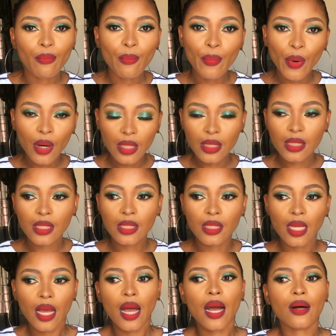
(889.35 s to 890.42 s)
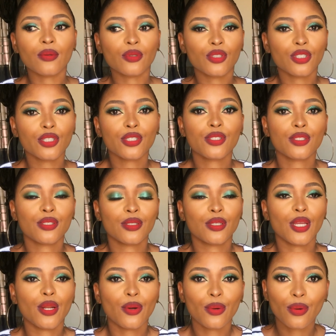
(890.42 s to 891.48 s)
but I'll just,
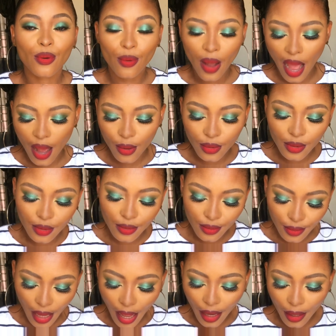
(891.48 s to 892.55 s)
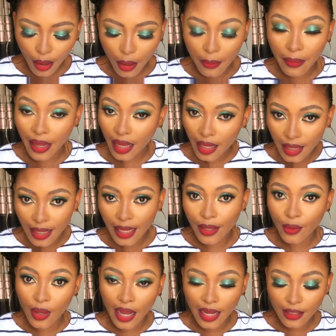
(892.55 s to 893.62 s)
you know, go out and come back, let
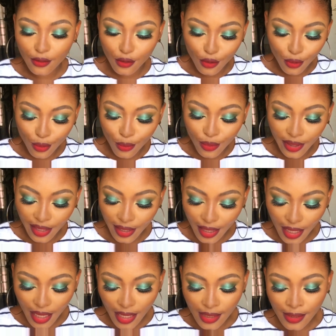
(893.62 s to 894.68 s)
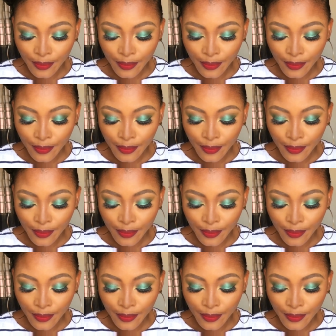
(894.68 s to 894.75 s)
you guys know what it is.